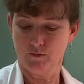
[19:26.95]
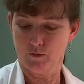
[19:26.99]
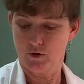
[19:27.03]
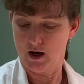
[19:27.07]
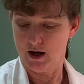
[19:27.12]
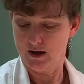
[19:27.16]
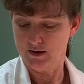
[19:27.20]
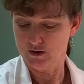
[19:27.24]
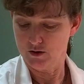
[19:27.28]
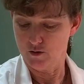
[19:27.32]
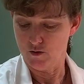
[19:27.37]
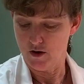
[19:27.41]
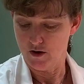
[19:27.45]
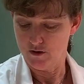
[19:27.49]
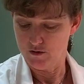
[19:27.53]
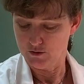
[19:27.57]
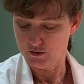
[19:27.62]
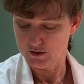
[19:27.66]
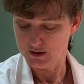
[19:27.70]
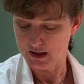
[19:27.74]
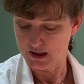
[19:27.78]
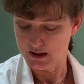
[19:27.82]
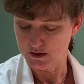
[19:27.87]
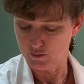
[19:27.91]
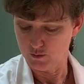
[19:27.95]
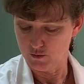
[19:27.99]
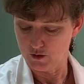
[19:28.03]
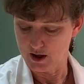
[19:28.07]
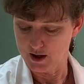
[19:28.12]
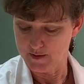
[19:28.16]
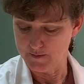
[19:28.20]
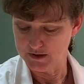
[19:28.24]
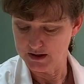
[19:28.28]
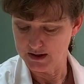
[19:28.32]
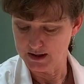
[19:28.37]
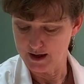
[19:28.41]
Okay, so all those things will
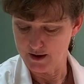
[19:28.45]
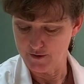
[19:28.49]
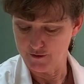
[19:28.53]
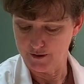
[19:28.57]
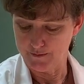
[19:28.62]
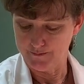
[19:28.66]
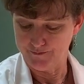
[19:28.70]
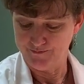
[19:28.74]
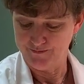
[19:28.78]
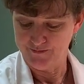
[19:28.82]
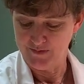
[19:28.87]
come together.